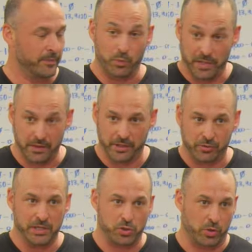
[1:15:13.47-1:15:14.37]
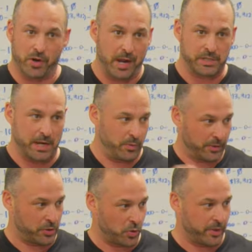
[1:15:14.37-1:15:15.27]
We literally toured Ohio State
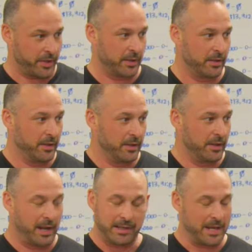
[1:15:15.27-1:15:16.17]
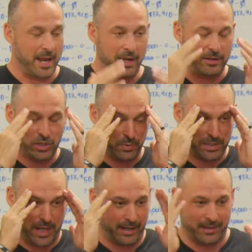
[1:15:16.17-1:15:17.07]
without the tour thing. And at the end, she
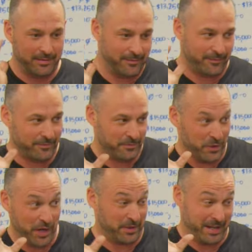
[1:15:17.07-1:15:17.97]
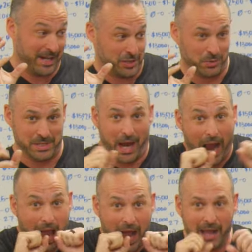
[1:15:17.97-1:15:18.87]
was like, at the beginning, she was like,
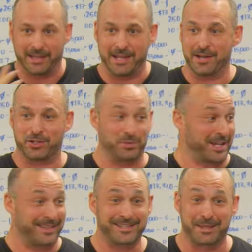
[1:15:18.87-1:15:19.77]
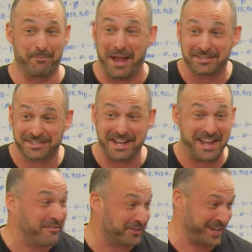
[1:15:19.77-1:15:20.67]
at the end, she was like, this is the best
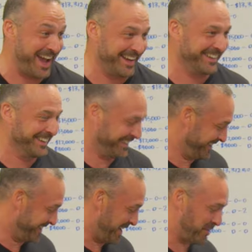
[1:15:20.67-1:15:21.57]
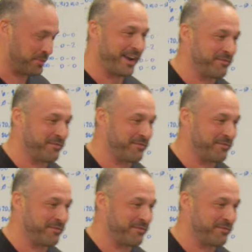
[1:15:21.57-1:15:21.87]
thing ever, Dad. Now, do I